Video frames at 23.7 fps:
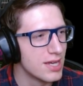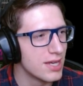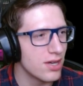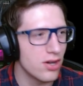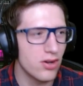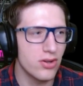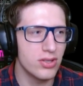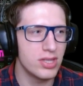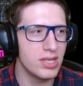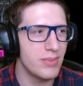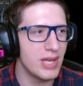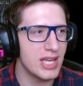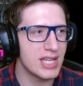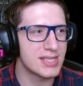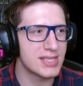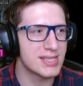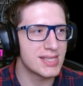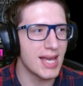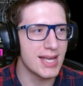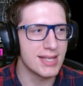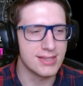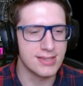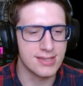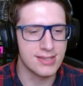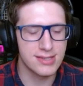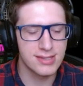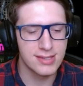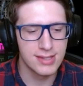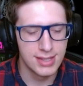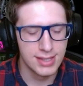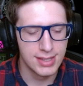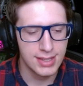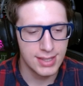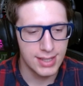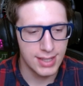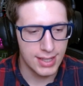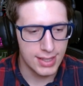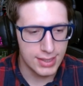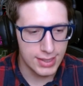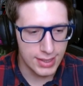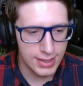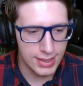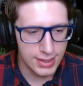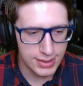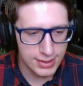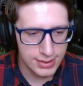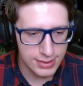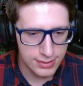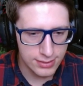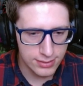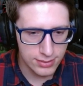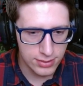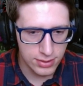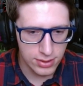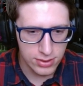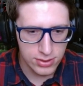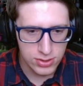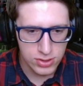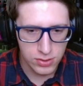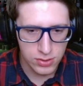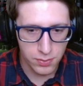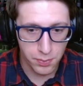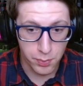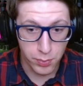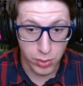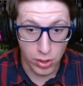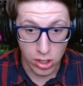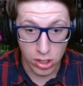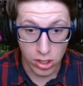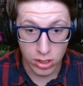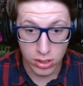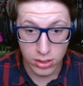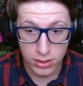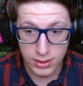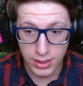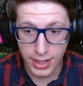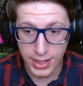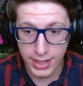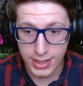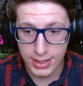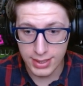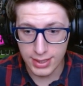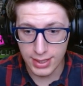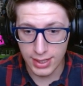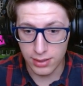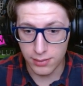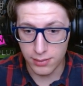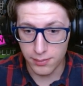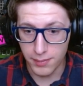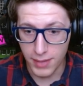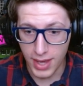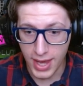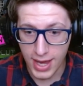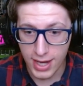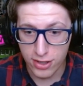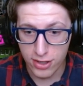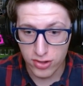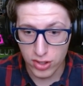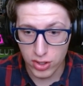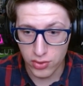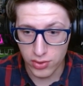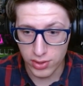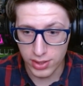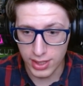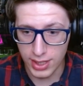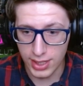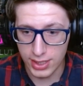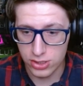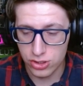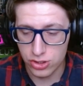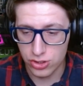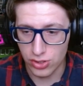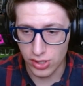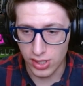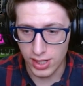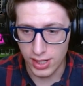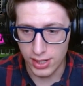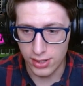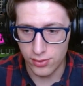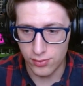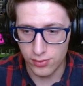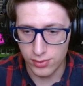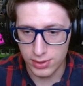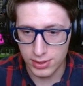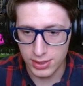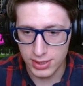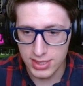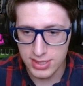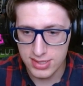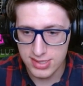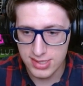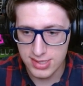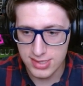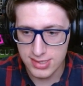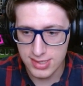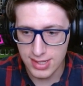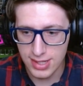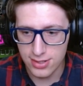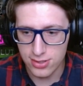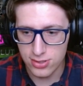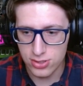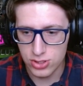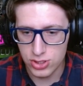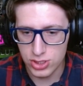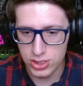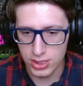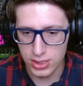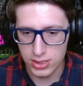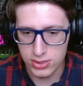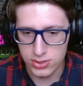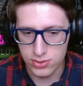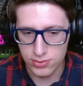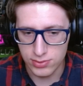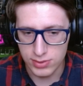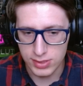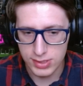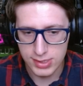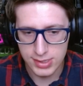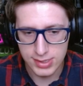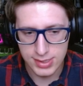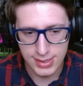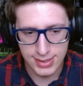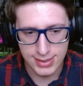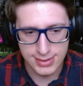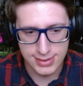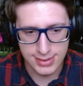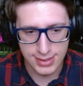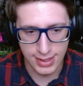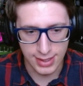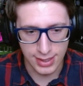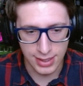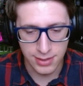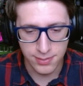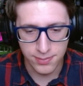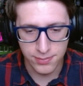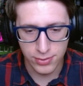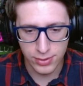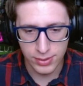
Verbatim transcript: It only makes sense. Uh, there's Ball Lightning Macro Electron. Releases energy onto its C-type.